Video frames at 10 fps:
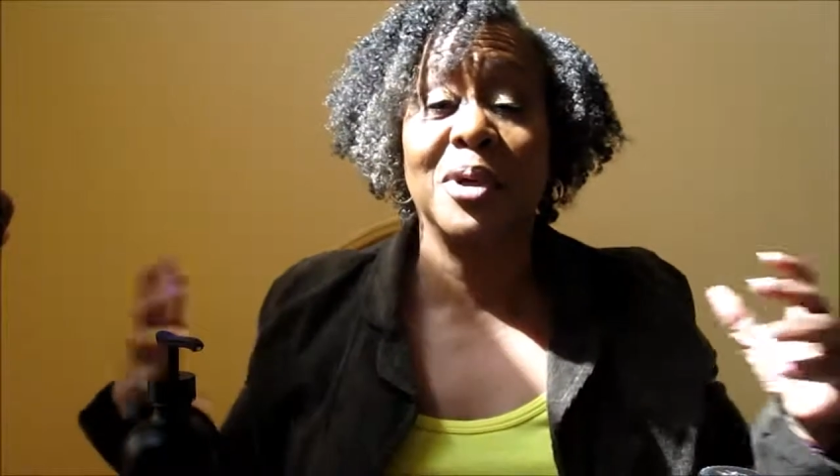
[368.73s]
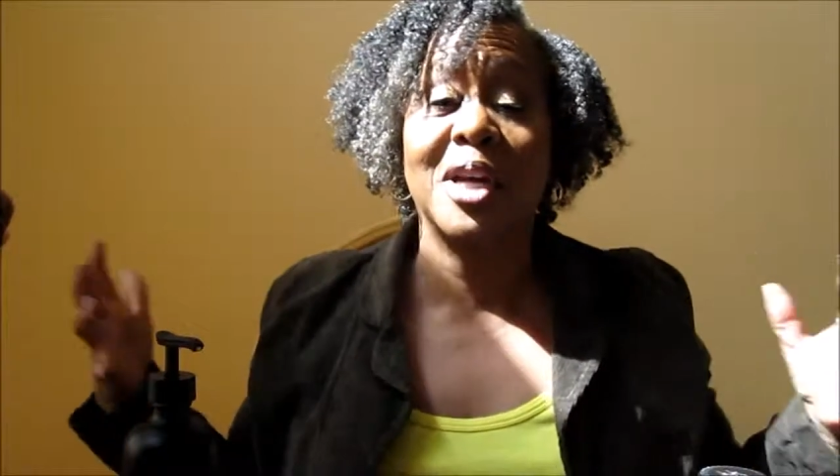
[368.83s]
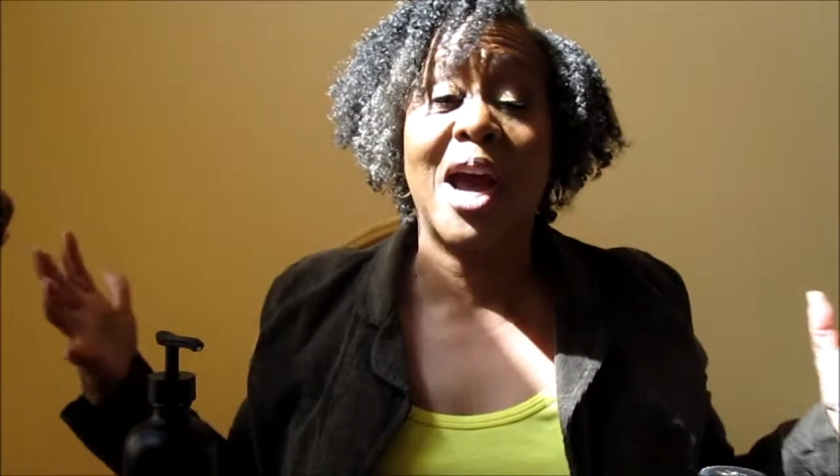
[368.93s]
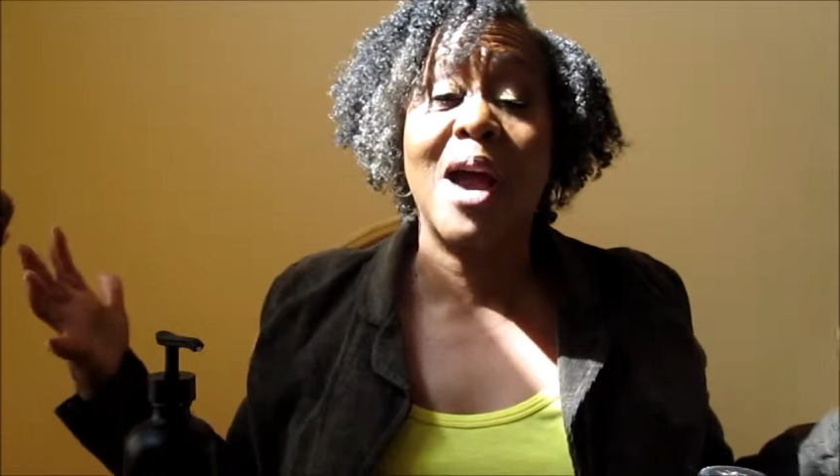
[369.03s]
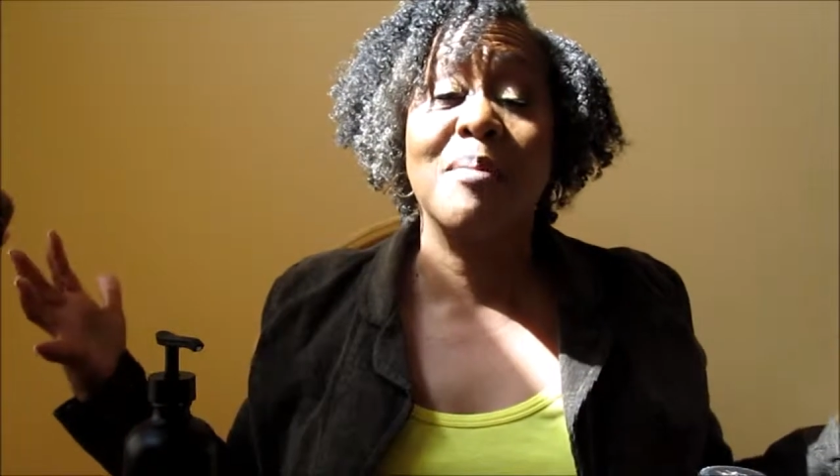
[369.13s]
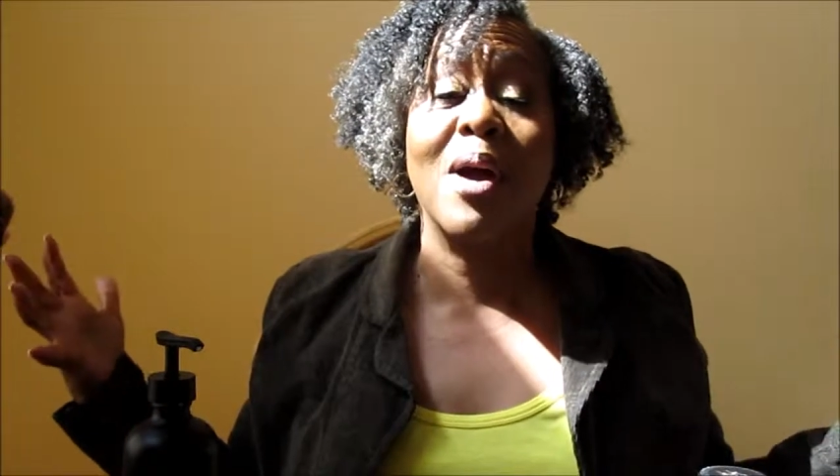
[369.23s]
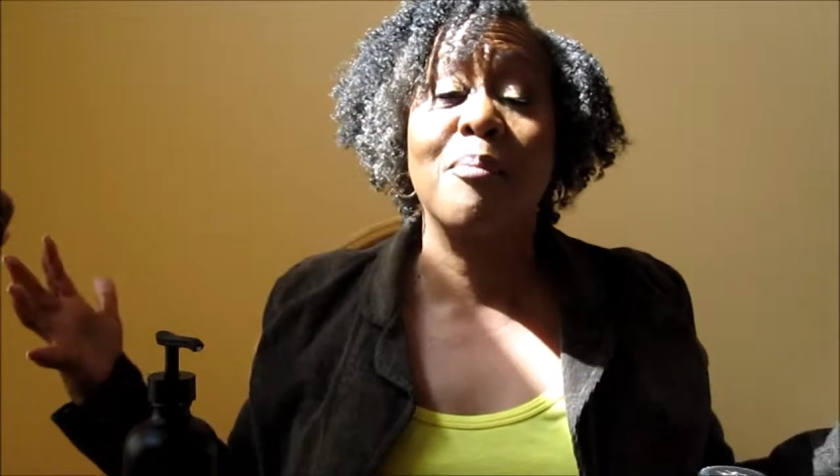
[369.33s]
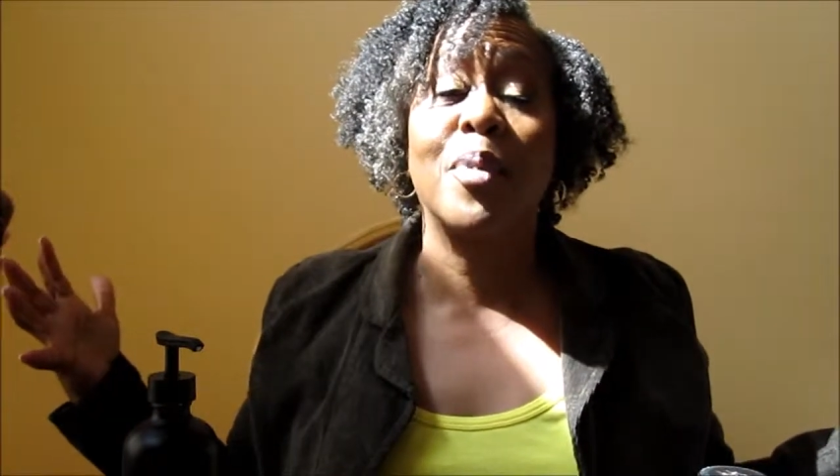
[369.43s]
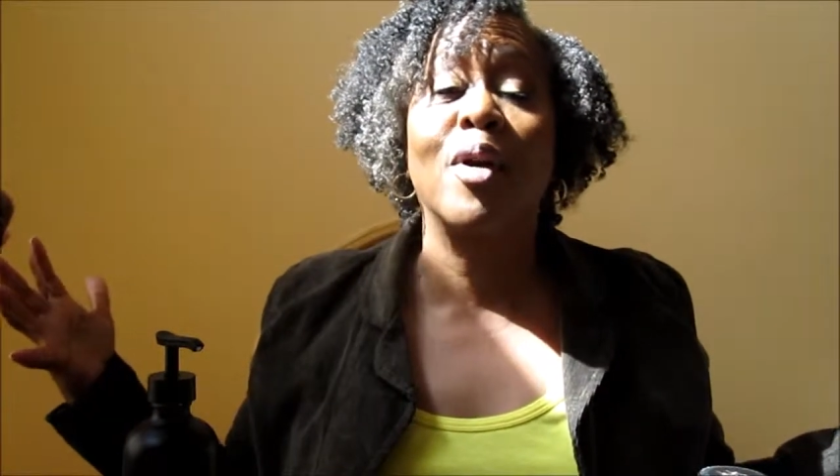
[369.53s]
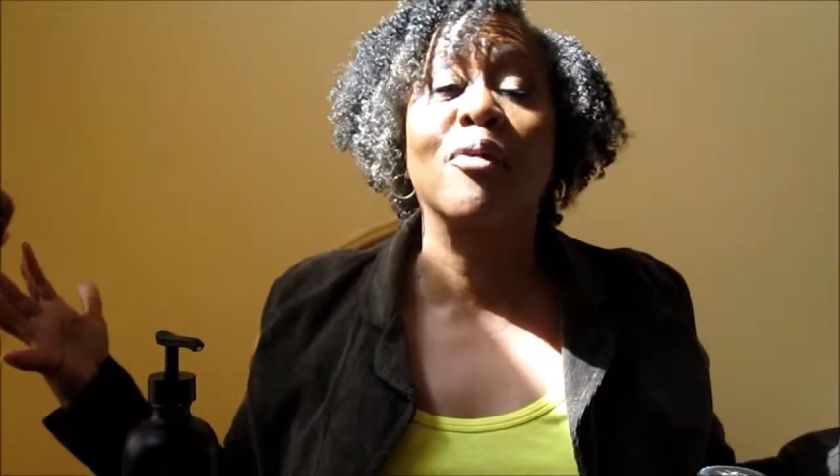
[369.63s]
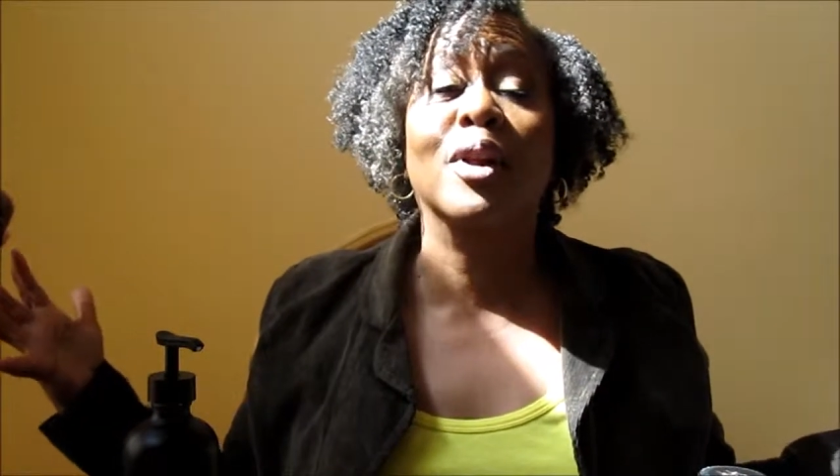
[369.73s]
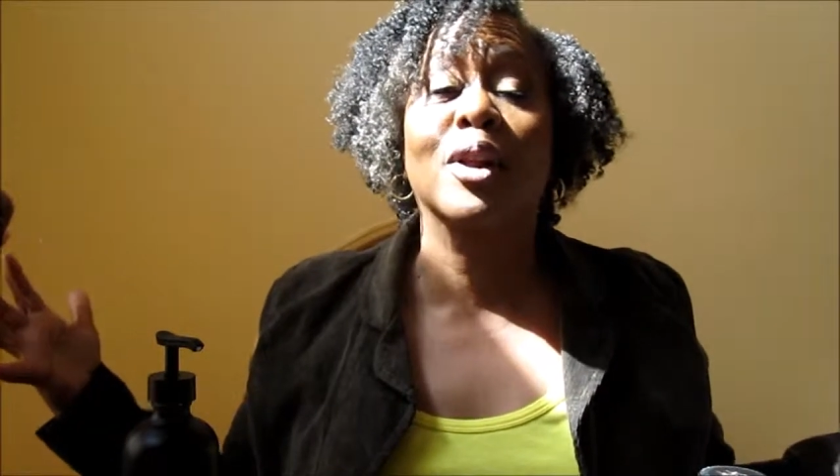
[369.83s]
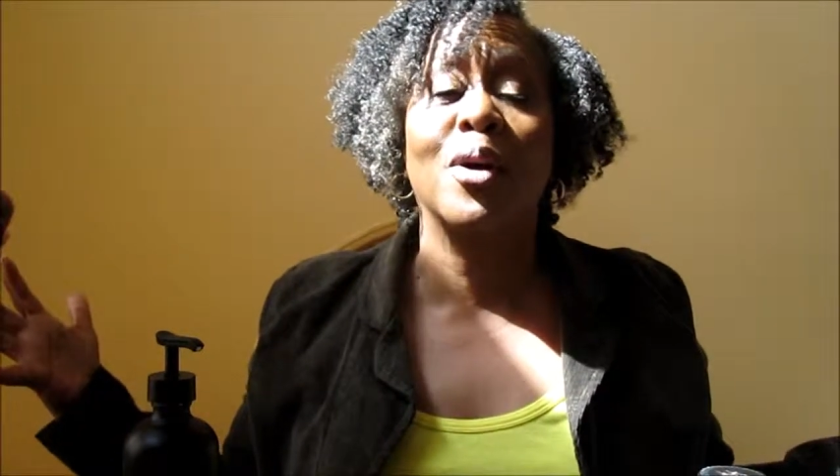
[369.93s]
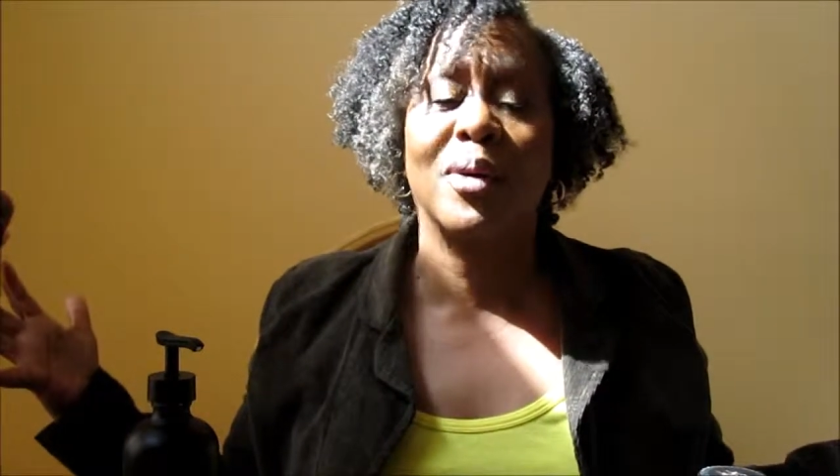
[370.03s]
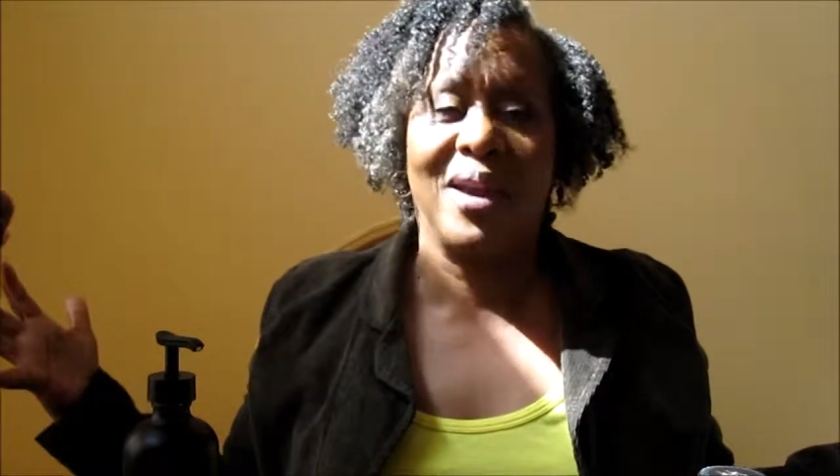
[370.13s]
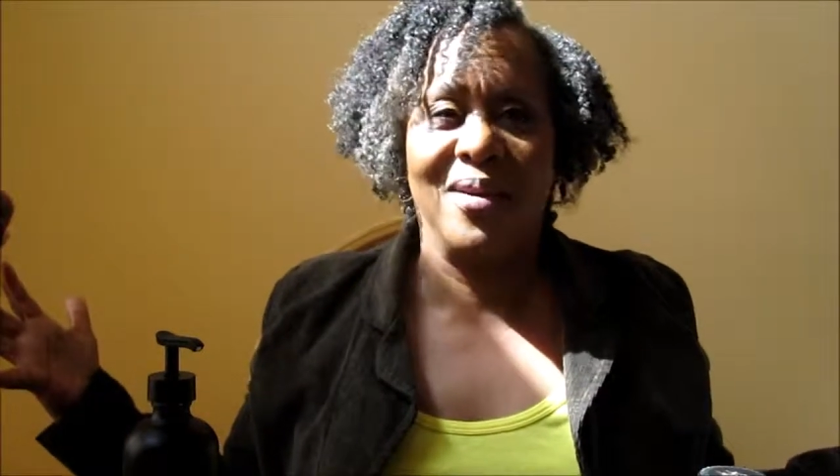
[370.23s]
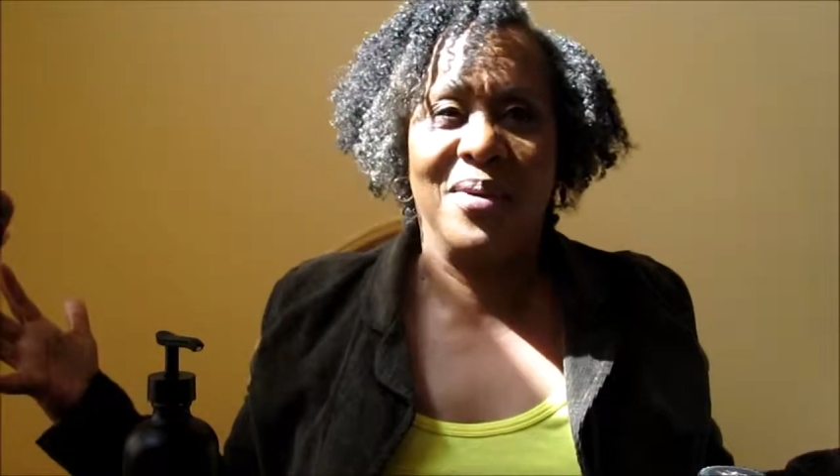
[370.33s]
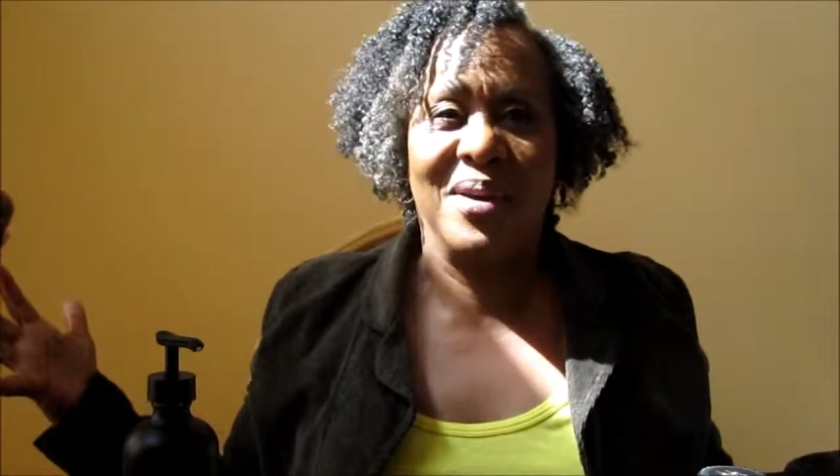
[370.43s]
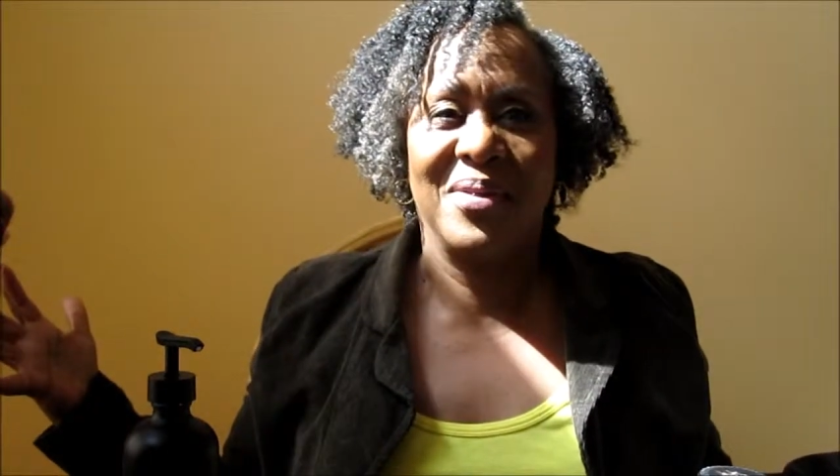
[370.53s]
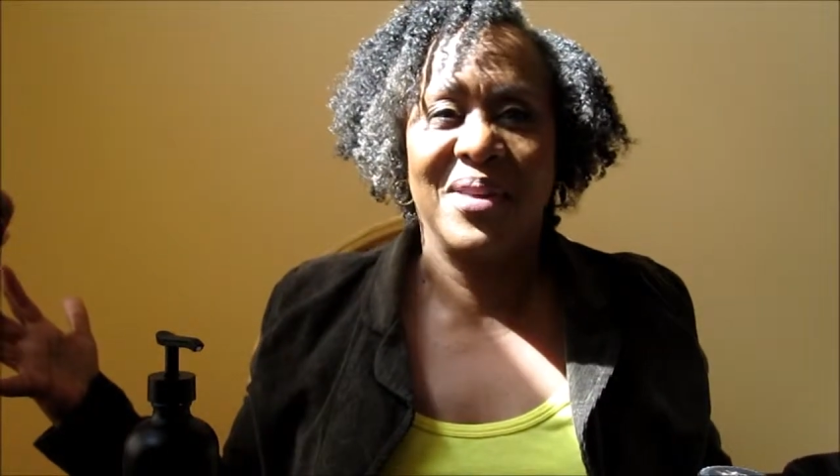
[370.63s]
which I'm perfectly okay
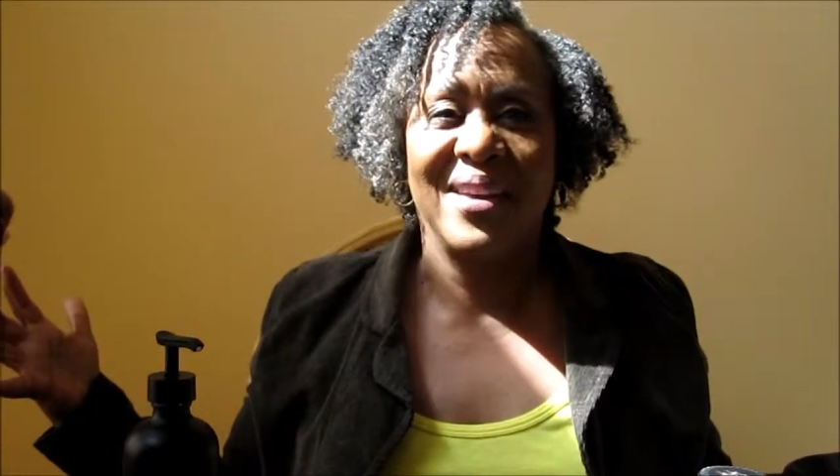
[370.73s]
with.